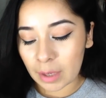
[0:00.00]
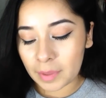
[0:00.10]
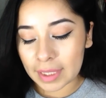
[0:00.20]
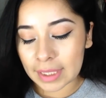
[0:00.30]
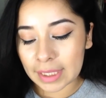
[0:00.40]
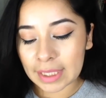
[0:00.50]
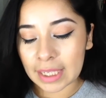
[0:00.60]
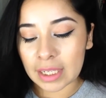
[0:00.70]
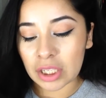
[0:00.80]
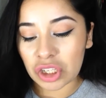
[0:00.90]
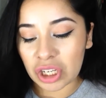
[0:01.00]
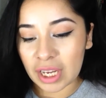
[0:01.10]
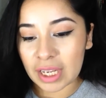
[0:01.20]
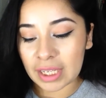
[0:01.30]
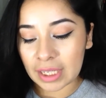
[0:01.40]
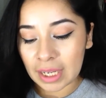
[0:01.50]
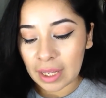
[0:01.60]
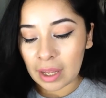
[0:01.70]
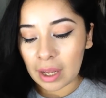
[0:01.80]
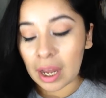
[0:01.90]
This is in the shade
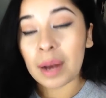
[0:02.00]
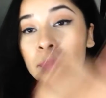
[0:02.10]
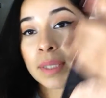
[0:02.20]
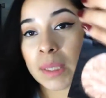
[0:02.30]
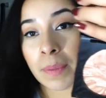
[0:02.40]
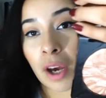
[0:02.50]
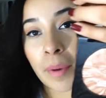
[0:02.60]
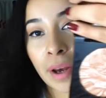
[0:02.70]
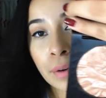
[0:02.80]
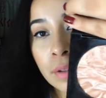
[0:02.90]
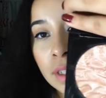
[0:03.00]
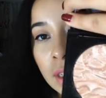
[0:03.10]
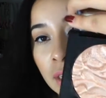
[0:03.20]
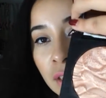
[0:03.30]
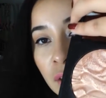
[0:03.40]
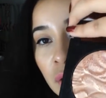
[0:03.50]
Spellbound. They